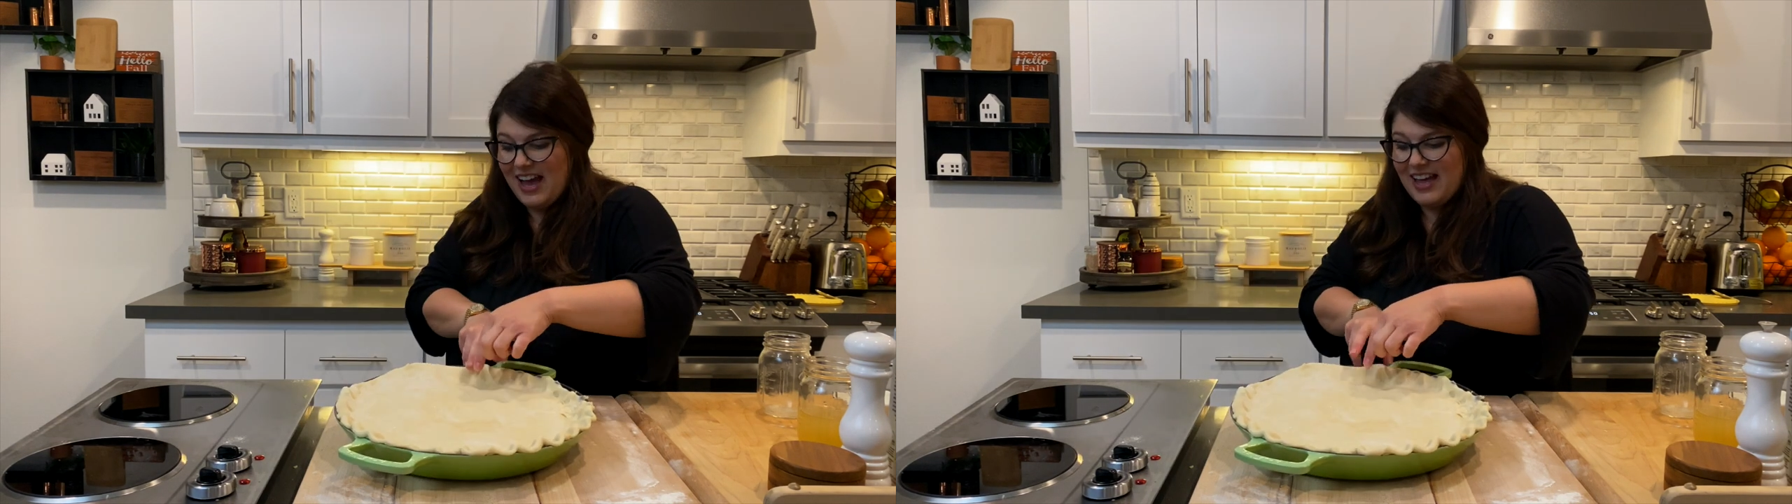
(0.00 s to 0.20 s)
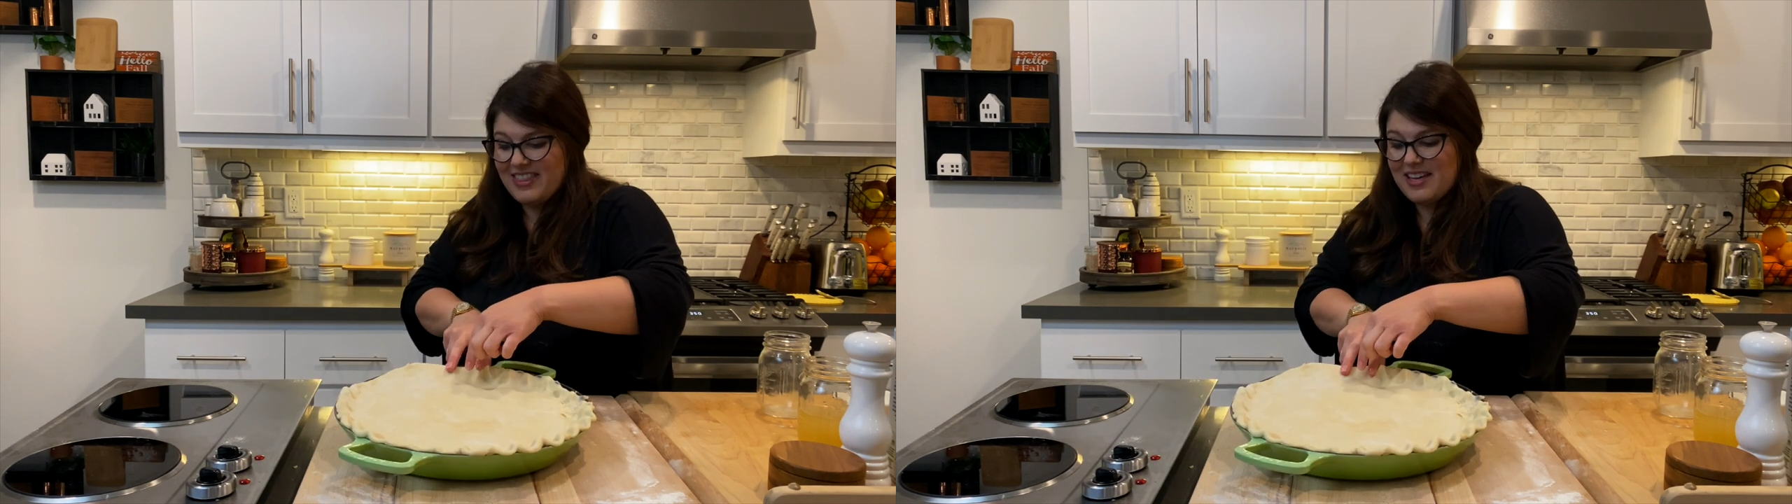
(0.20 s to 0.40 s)

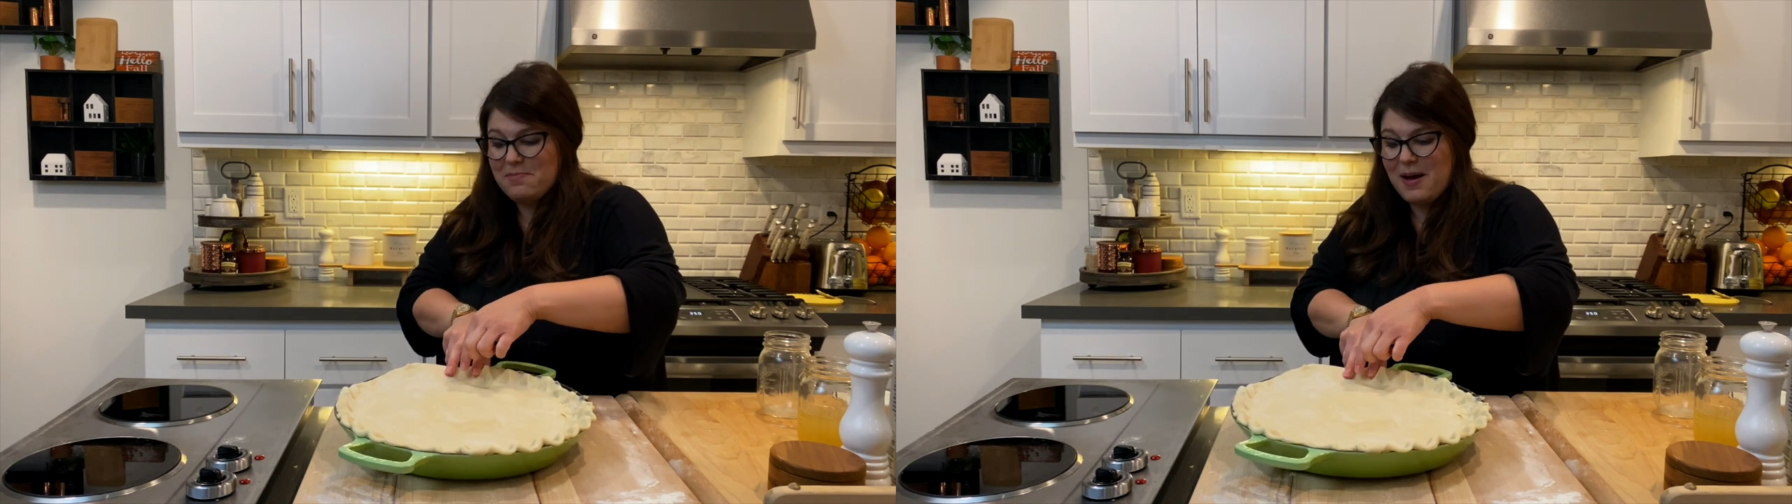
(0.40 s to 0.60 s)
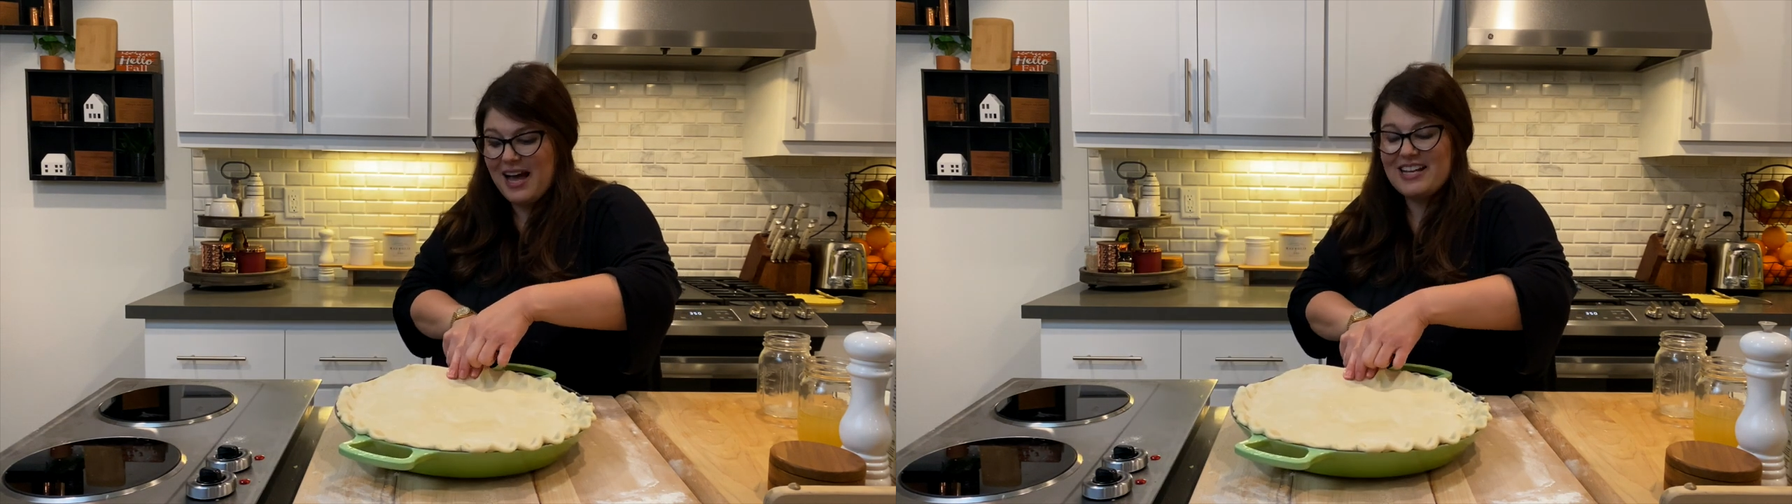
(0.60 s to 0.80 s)
I think
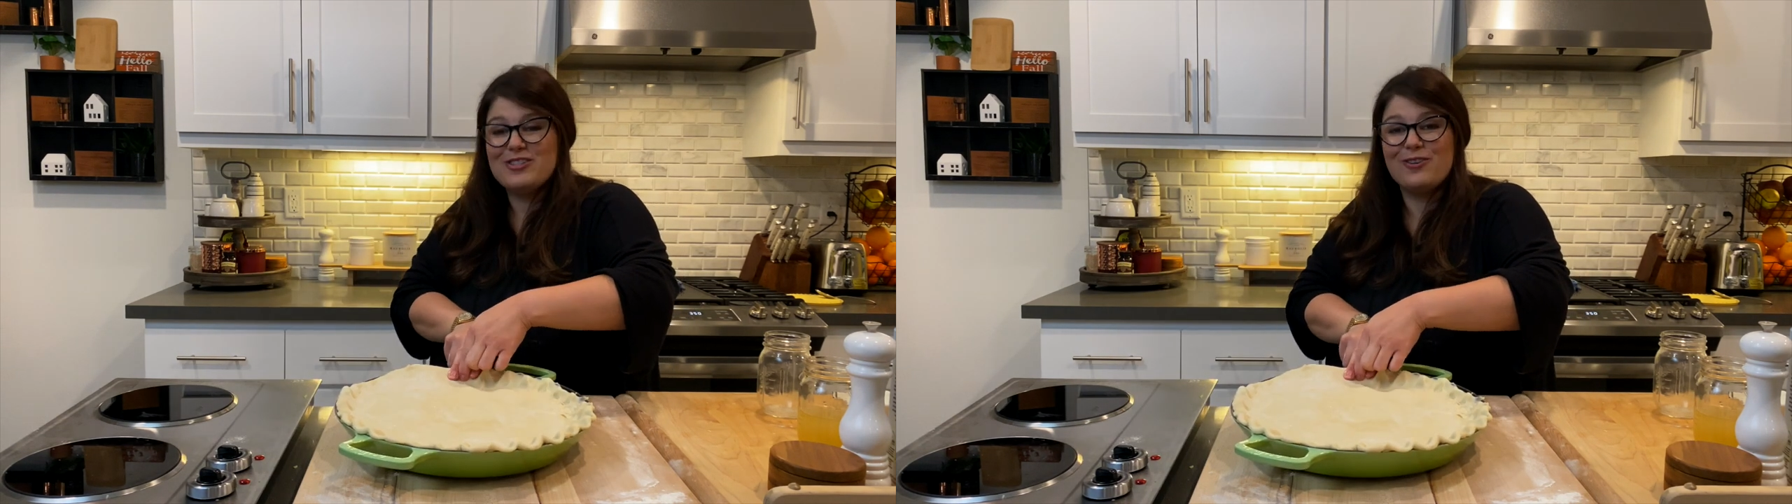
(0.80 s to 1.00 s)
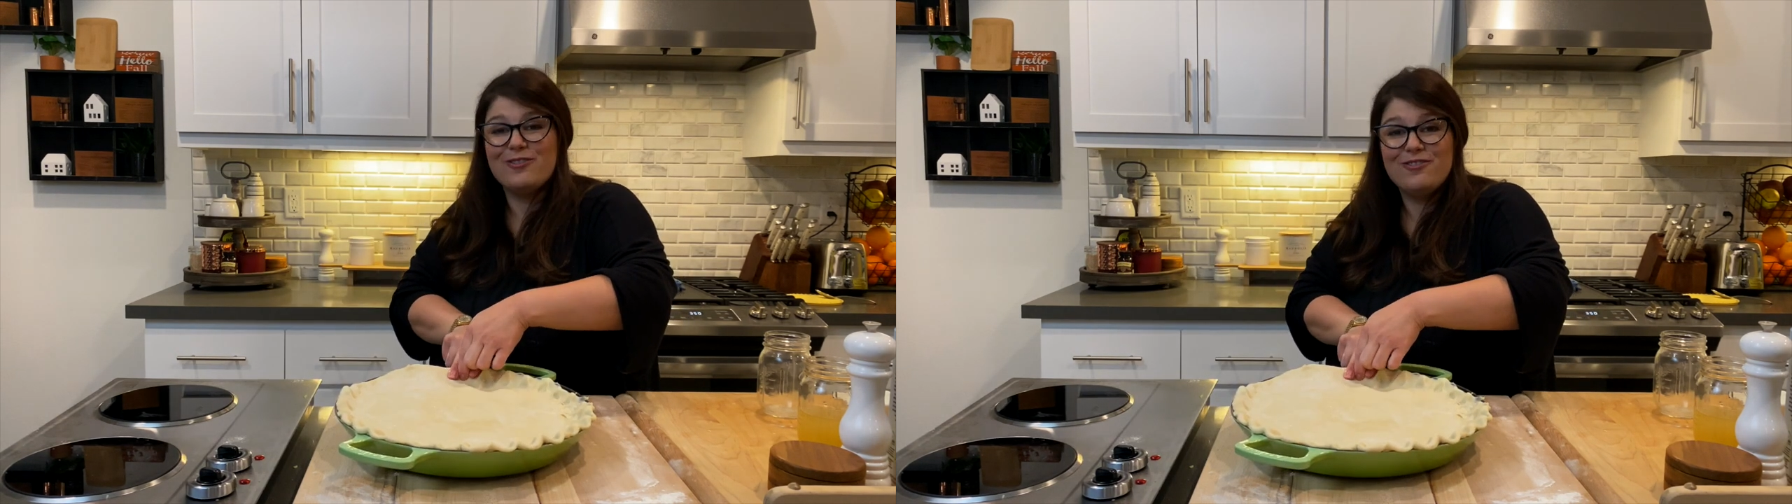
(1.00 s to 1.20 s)
pies
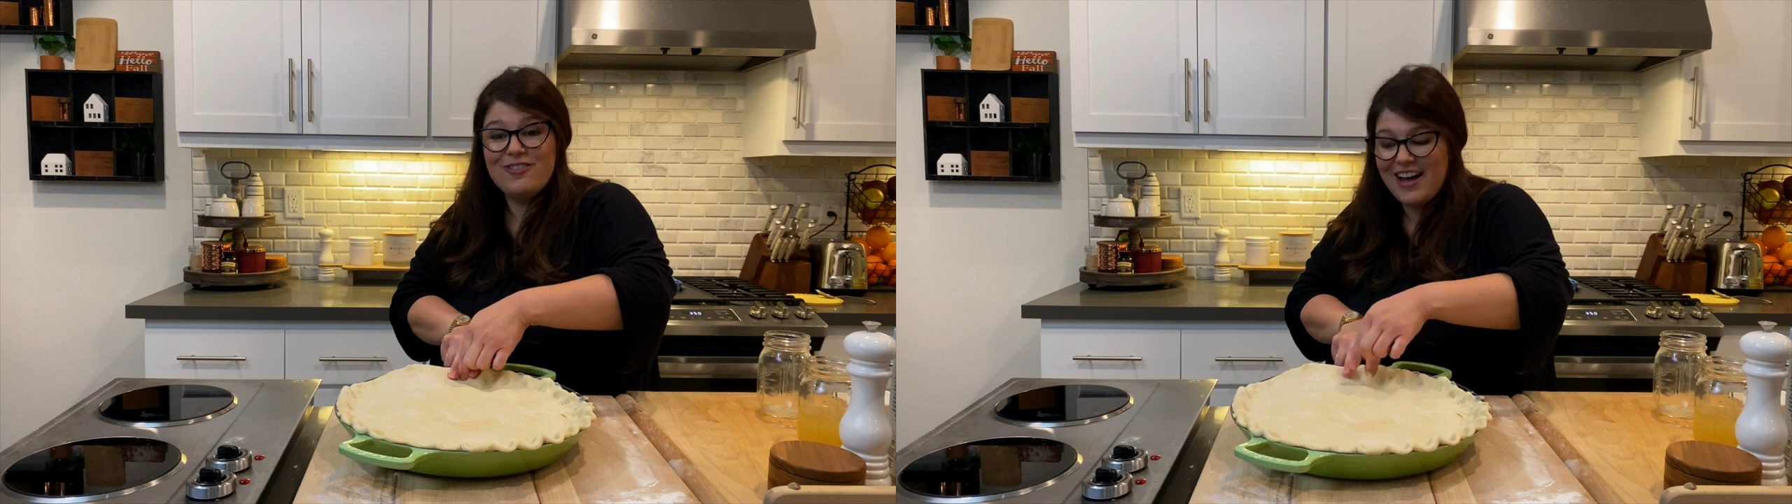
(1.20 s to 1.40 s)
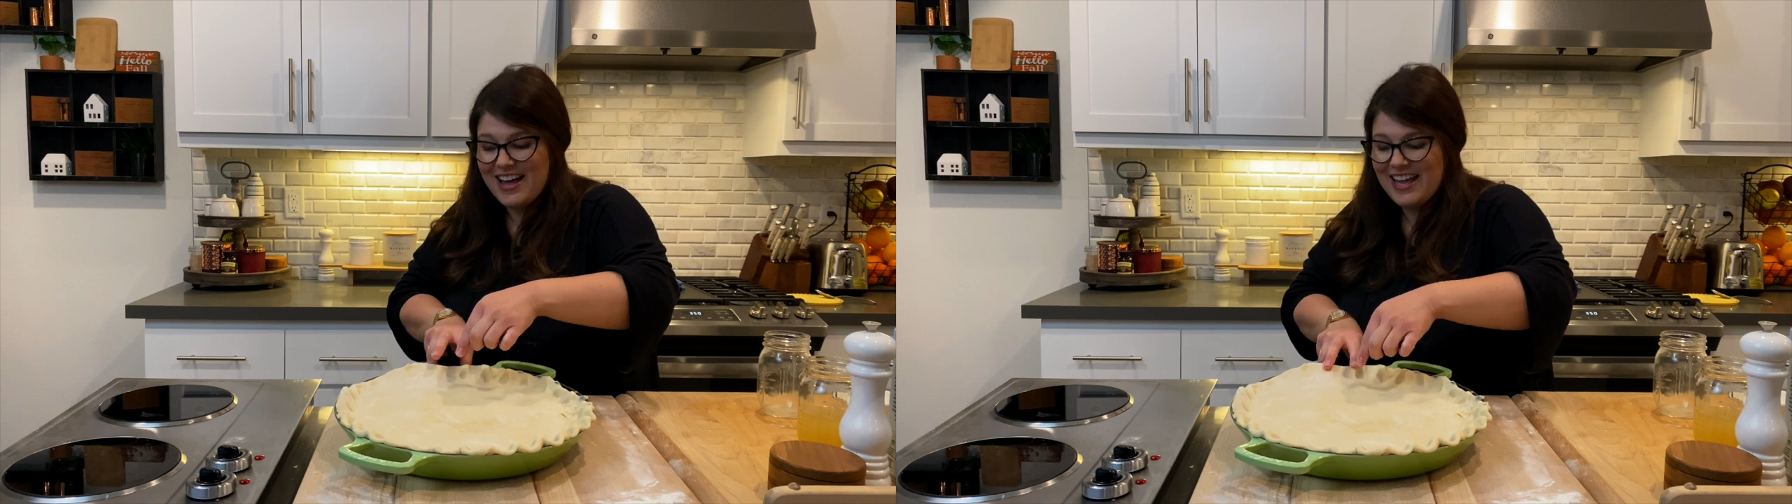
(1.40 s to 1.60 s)
are
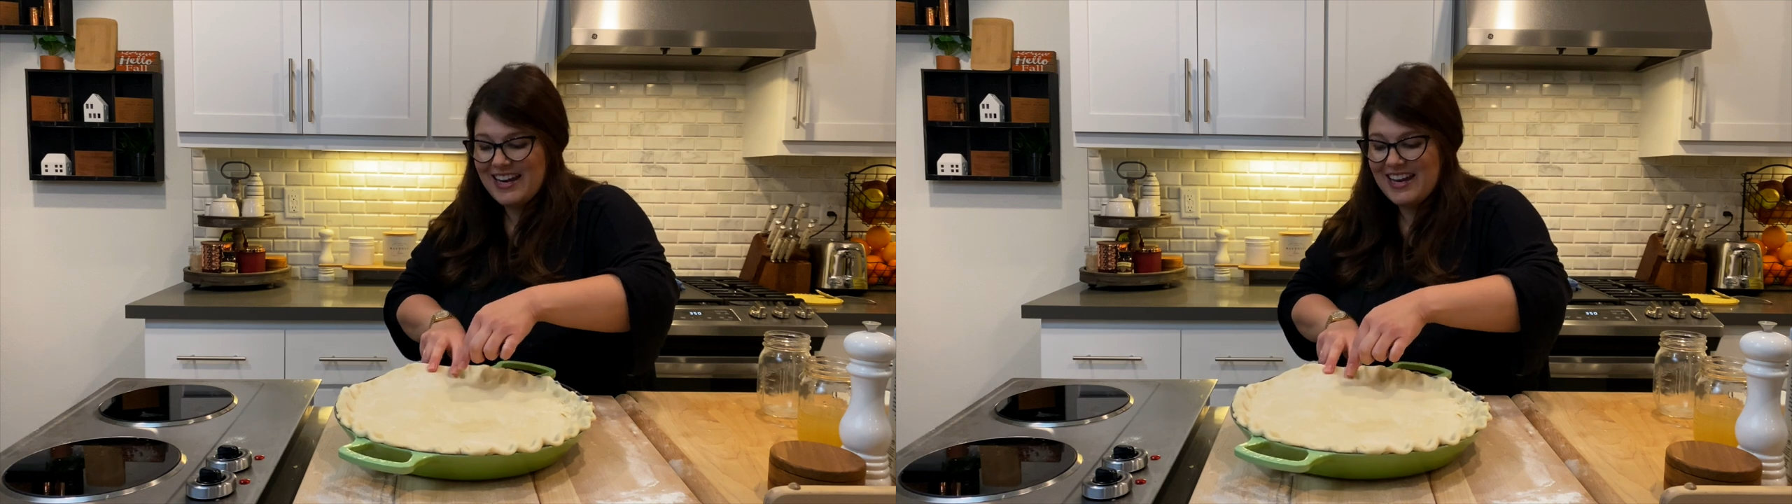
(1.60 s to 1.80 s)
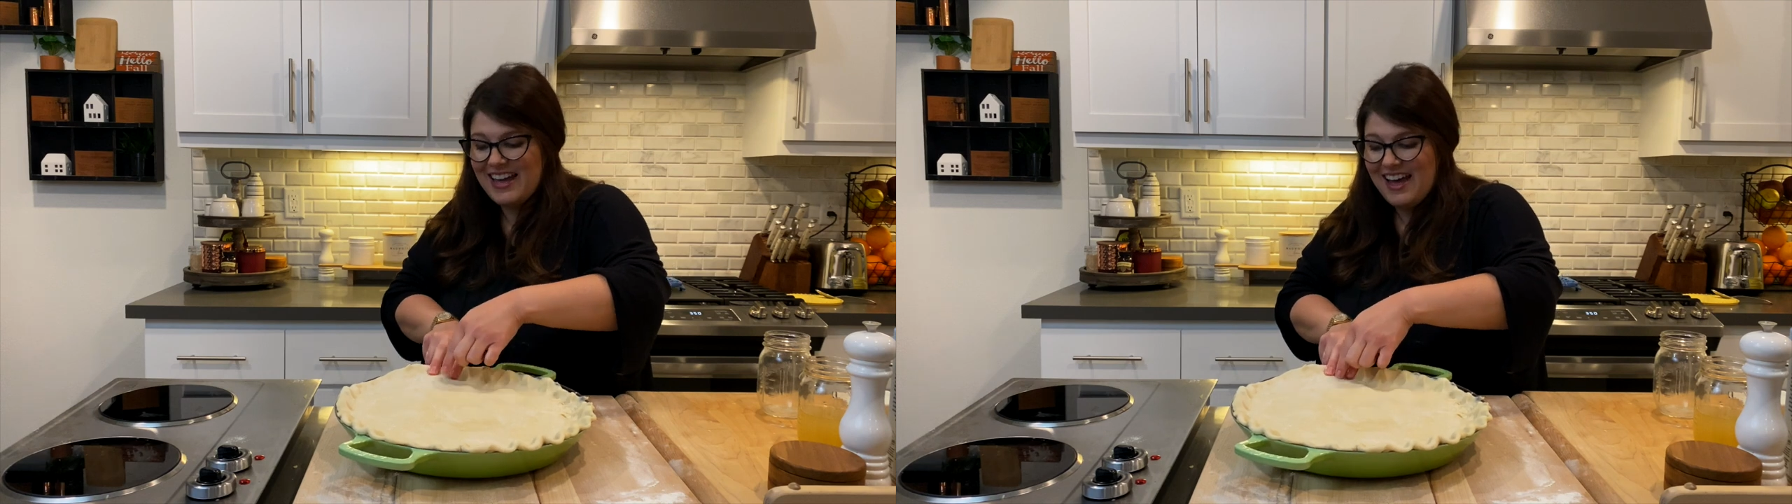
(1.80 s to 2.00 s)

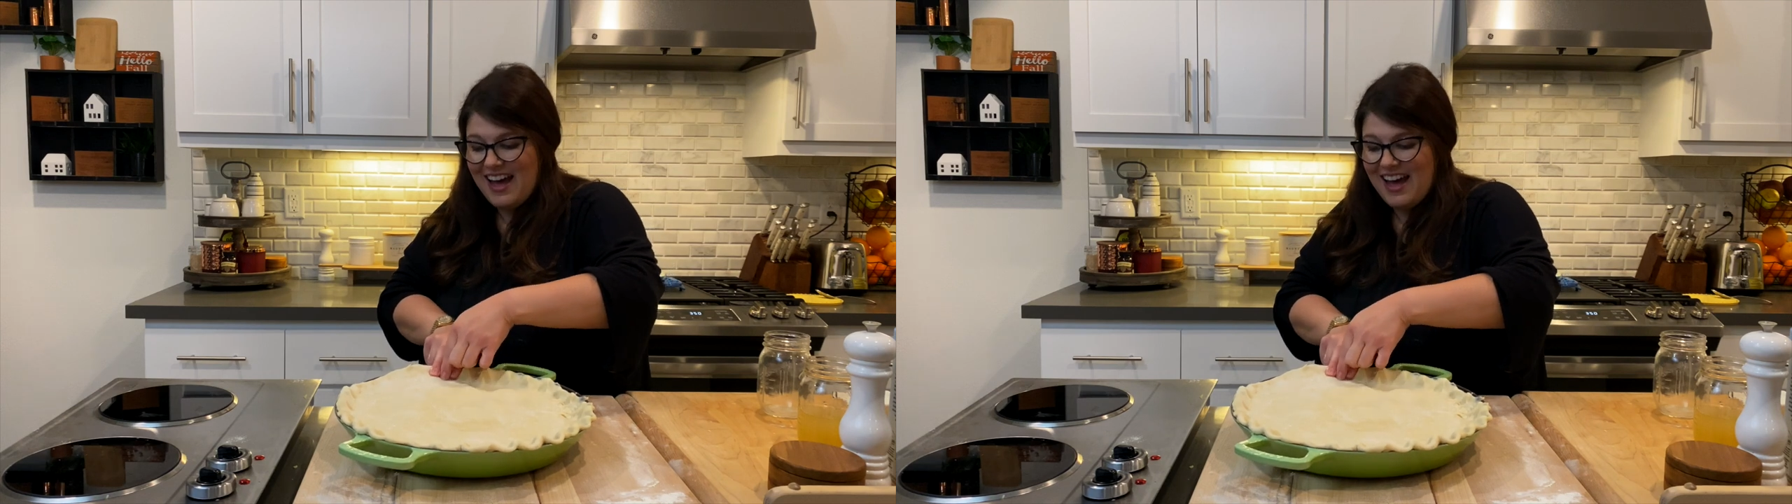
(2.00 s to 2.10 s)
fun.